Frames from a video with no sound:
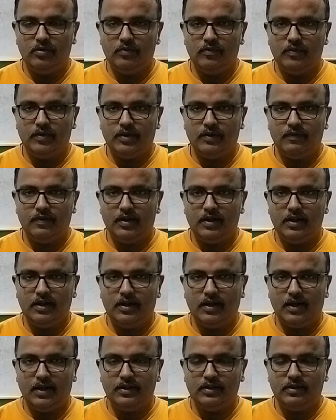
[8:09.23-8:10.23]
with a very
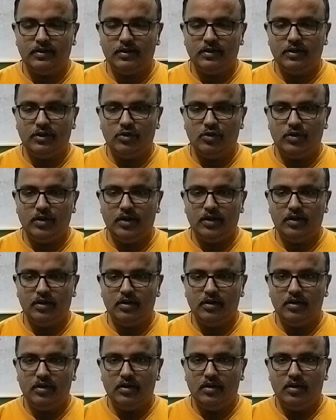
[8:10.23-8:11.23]
nice and a unique,
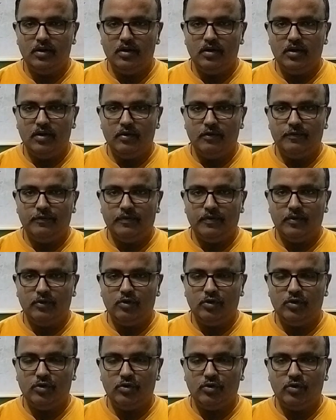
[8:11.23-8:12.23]
so
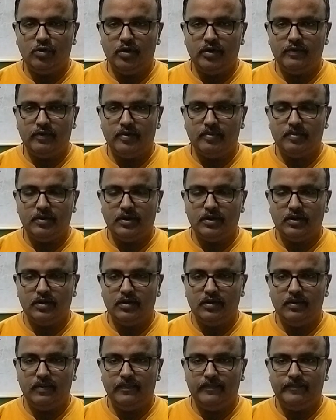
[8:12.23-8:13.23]
good to know
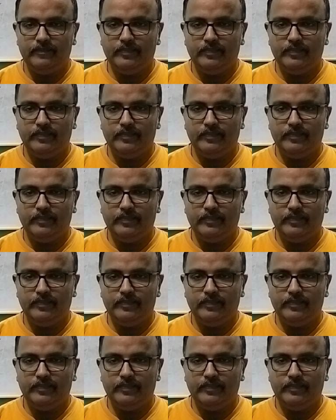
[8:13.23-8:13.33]
information.